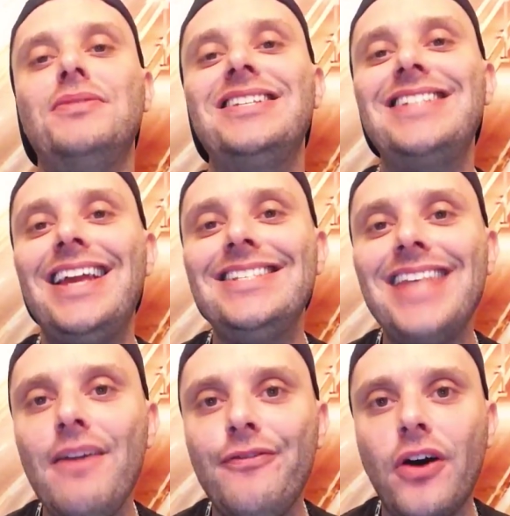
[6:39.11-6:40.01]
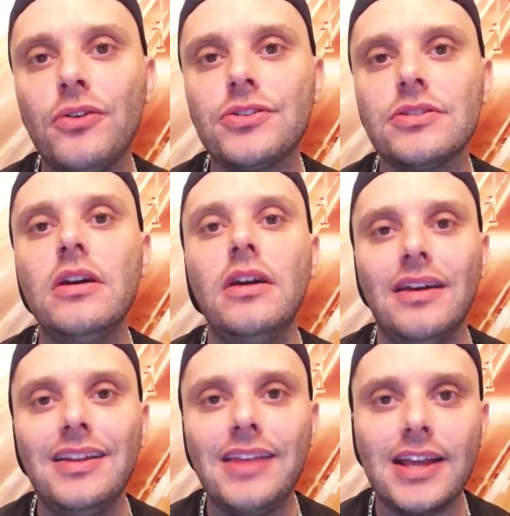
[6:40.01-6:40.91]
Stay safe, folks,
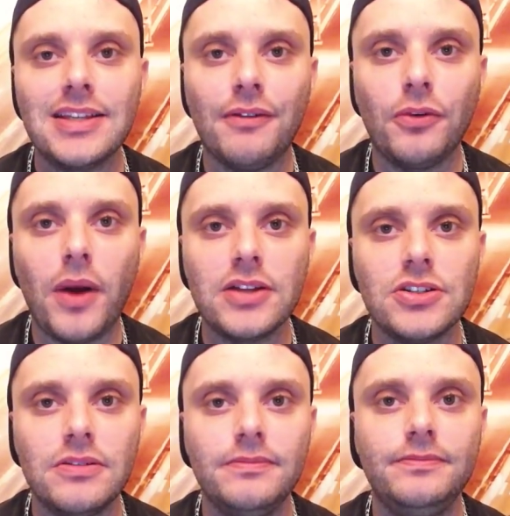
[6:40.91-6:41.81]
and thanks again for watching.